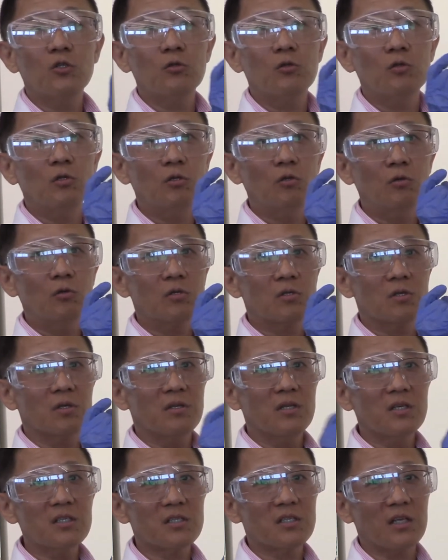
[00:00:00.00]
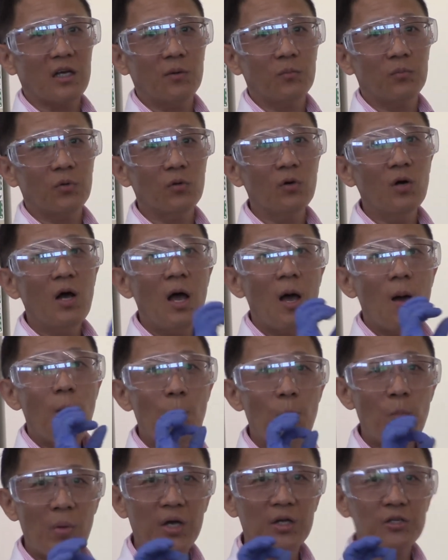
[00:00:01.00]
you to use this sample,
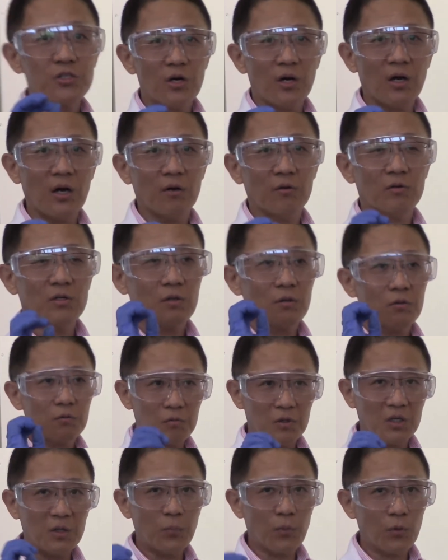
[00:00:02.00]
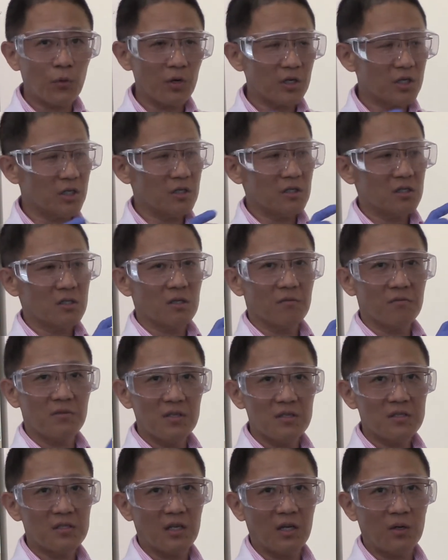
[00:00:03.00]
measure out 3 portions of
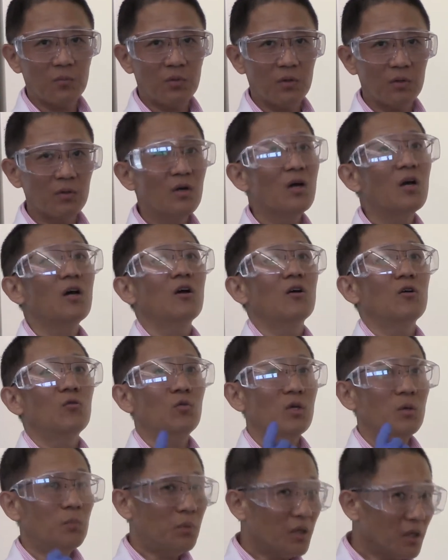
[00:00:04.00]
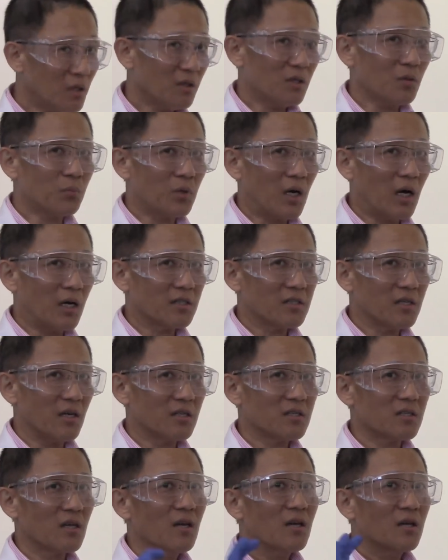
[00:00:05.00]
this sample, repeat the
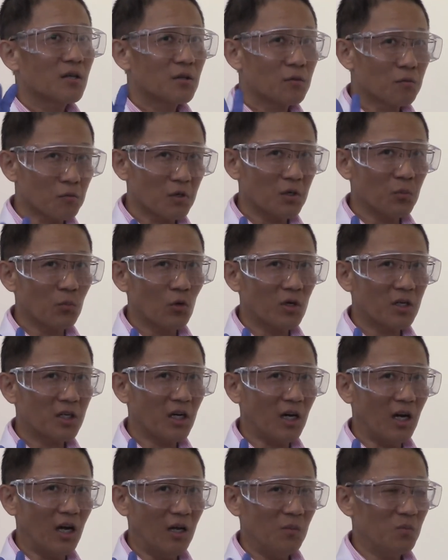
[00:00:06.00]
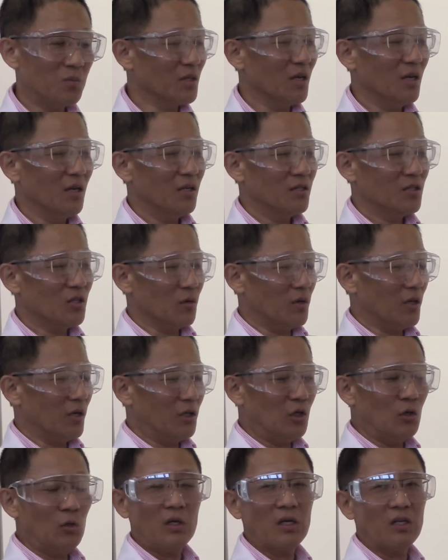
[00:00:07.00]
process 3 more times so
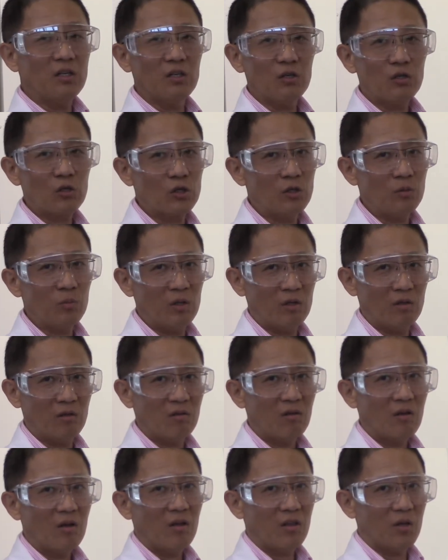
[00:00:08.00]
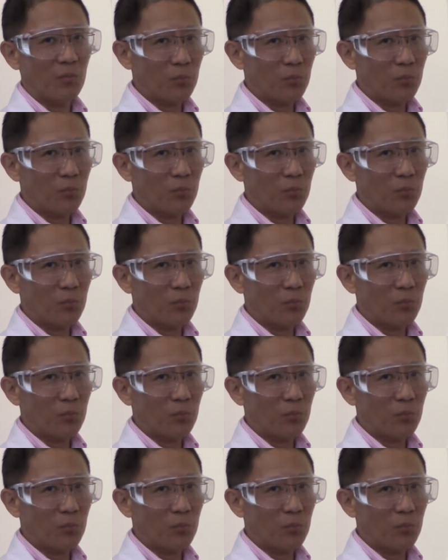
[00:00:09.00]
that you can determine the